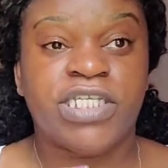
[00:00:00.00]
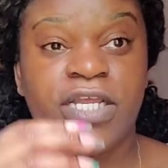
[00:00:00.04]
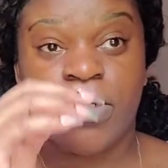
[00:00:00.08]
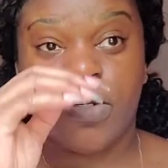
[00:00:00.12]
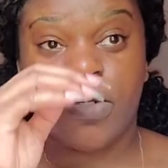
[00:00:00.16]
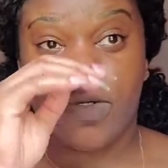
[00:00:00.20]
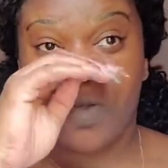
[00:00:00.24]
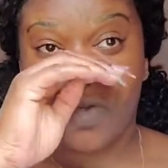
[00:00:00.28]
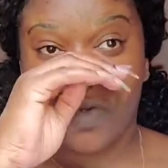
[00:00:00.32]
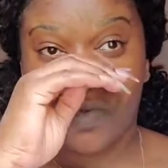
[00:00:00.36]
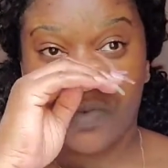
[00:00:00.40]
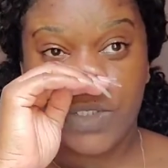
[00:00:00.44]

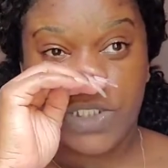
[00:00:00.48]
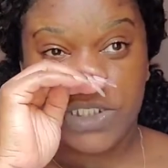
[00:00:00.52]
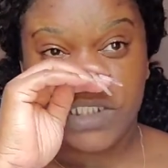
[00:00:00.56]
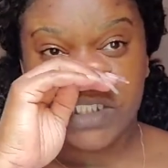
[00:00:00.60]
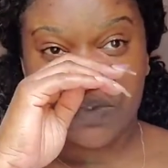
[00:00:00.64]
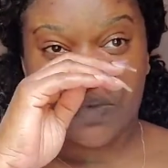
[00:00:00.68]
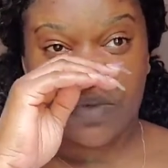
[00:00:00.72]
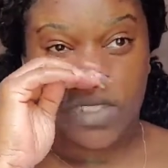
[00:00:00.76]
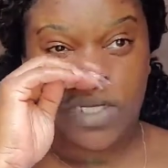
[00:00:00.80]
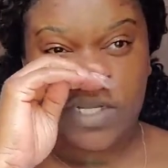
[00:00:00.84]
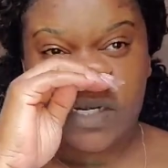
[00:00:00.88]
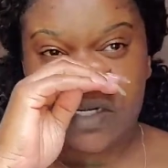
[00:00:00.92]
the number. She
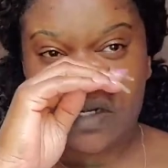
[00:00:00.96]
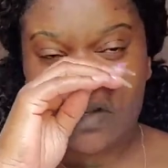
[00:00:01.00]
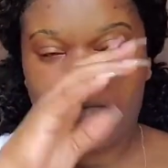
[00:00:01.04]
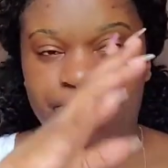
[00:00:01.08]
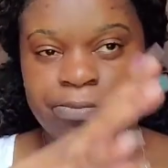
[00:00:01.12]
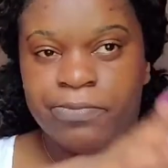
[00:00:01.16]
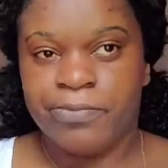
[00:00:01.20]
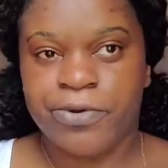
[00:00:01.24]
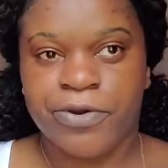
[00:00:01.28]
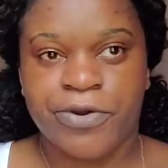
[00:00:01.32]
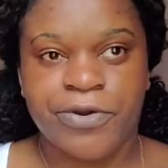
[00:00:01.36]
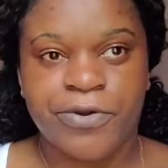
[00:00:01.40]
said no,
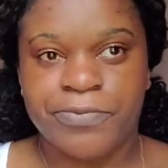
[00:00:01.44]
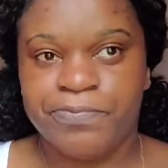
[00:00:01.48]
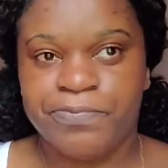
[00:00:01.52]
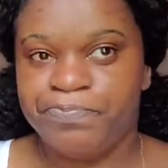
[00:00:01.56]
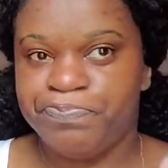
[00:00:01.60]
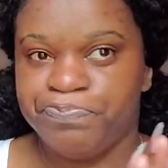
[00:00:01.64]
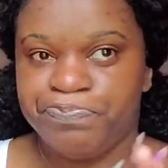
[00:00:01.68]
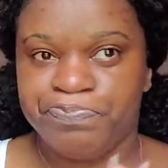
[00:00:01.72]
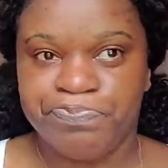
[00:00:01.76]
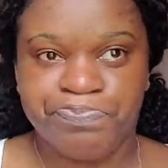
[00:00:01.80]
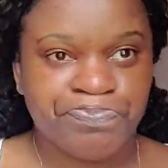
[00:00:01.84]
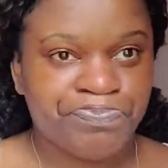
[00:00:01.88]
we just want
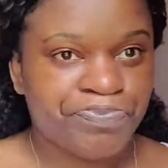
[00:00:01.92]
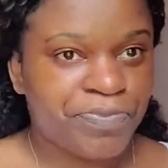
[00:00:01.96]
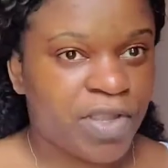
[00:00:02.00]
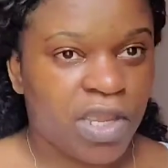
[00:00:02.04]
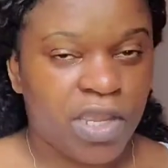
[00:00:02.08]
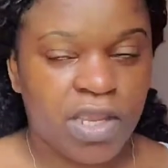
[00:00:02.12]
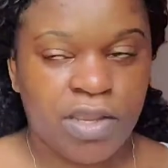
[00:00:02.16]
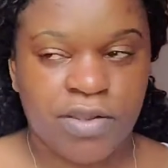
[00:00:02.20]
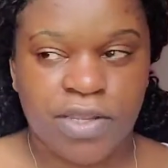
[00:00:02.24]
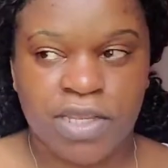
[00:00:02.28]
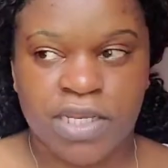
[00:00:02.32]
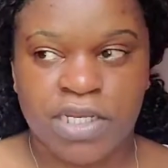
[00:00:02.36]
a
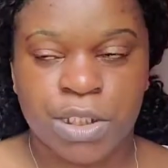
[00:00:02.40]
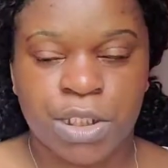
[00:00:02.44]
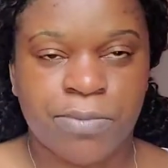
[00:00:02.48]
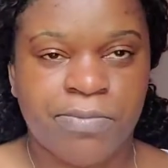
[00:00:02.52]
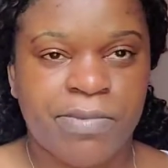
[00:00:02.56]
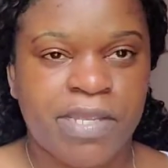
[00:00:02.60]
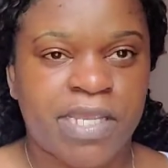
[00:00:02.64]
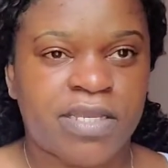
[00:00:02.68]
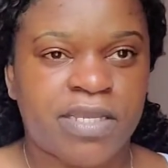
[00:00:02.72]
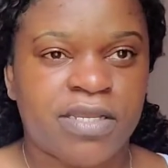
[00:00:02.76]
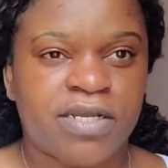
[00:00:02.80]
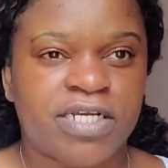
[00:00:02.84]
number
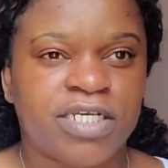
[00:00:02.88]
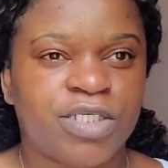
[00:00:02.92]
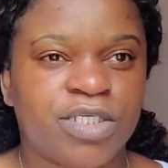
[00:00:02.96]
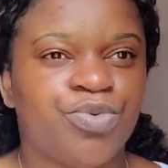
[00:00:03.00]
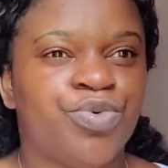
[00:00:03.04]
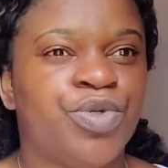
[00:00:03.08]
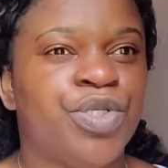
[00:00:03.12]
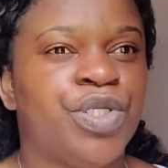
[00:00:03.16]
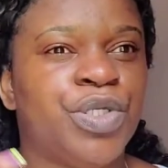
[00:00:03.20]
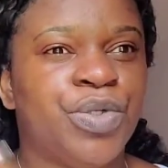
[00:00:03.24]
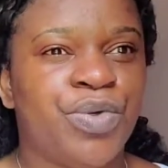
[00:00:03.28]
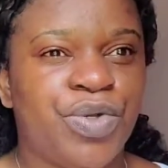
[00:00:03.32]

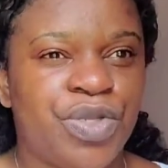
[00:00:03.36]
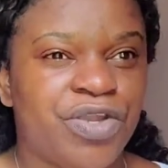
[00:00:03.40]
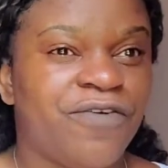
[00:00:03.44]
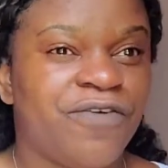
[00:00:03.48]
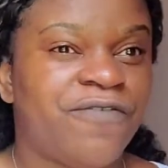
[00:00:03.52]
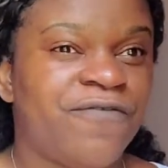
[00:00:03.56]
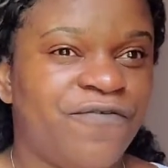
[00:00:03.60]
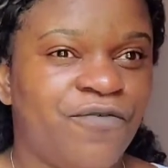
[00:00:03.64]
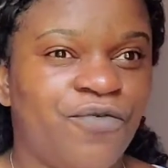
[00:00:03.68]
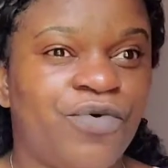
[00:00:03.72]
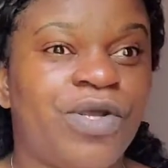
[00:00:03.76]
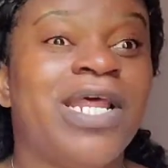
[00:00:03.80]
in
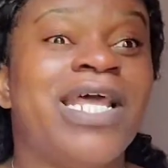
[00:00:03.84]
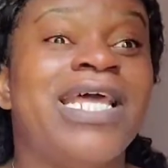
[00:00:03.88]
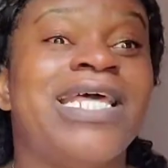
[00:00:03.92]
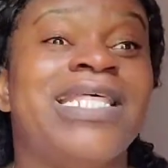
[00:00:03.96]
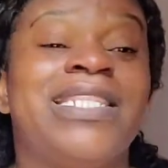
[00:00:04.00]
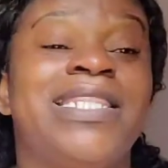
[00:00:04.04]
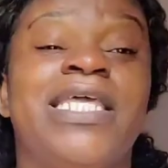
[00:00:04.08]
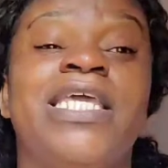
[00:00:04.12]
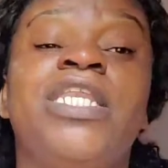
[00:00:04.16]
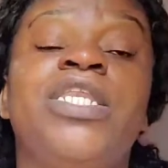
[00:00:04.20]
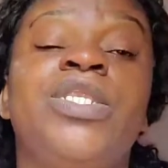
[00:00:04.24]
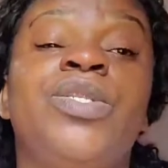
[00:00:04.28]
Jamaica because we
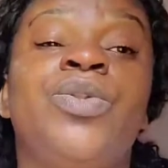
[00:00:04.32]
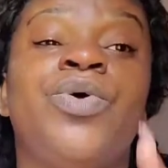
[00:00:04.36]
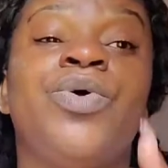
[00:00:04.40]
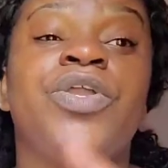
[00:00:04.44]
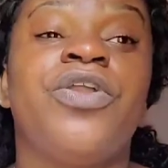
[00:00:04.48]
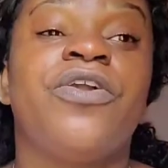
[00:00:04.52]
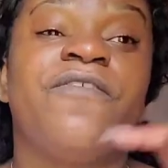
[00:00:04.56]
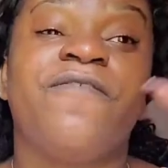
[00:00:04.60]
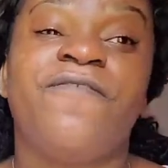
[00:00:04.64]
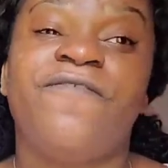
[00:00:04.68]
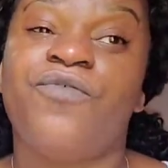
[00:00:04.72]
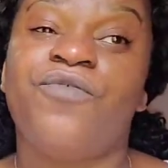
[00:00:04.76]
know your phone.